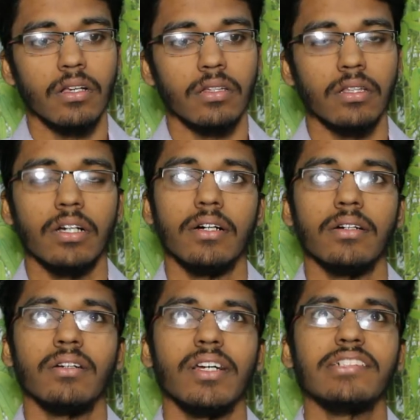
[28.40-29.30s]

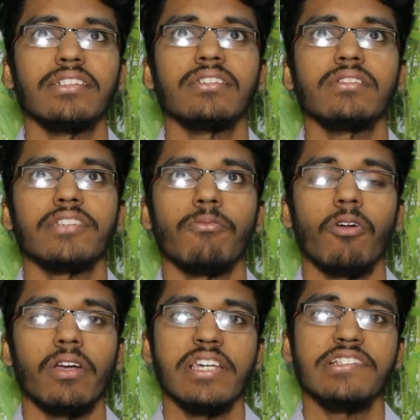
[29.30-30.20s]
the it is a
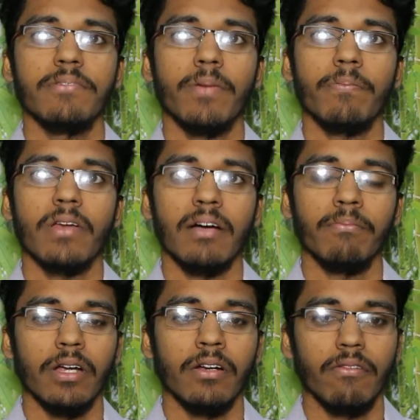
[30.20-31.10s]
somewhat easy paper
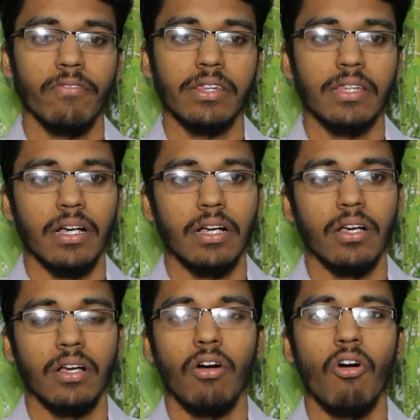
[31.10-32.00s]
compared with
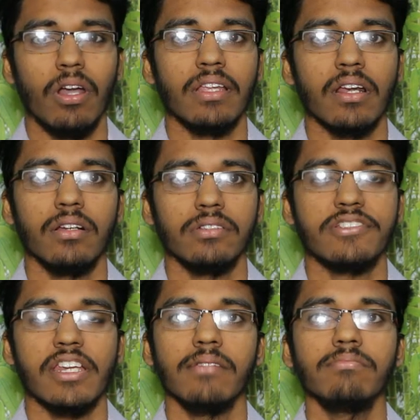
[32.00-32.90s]
uh, all other
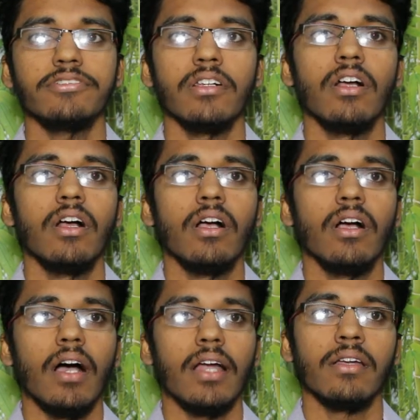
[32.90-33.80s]
streams
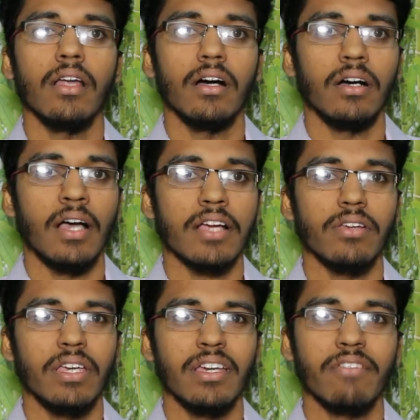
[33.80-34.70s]
and uh,
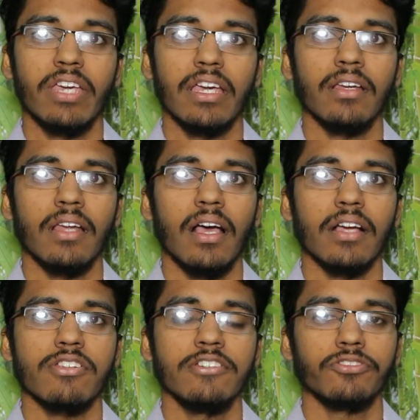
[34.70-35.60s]
here we can
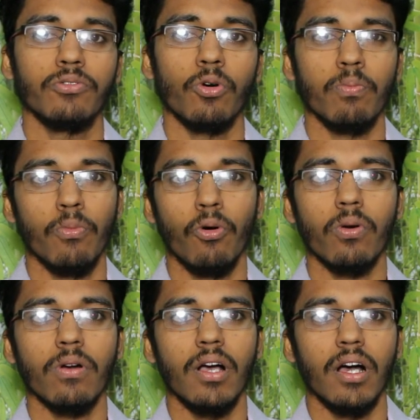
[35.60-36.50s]
actually score
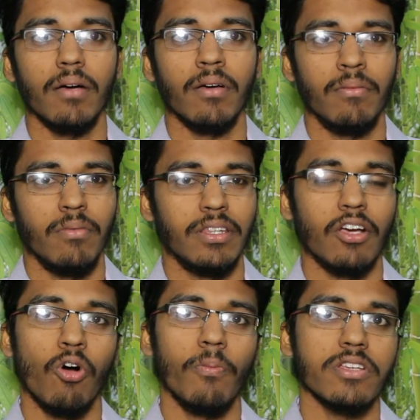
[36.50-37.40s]
more uh, the
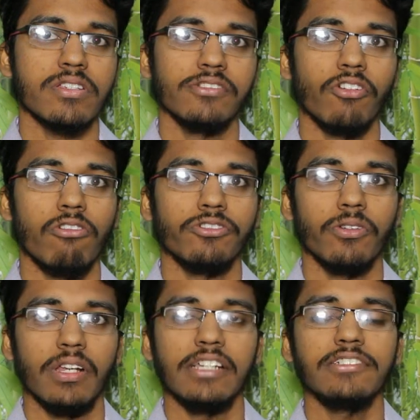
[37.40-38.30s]
competition is
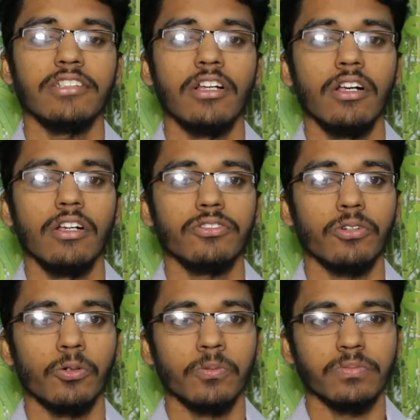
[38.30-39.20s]
also less
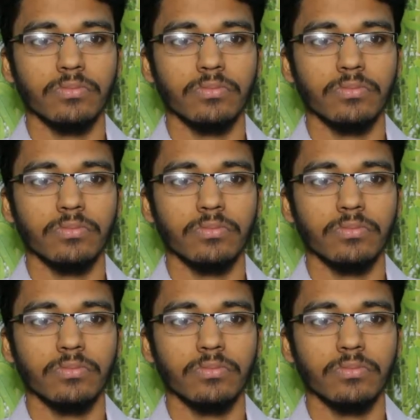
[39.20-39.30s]
so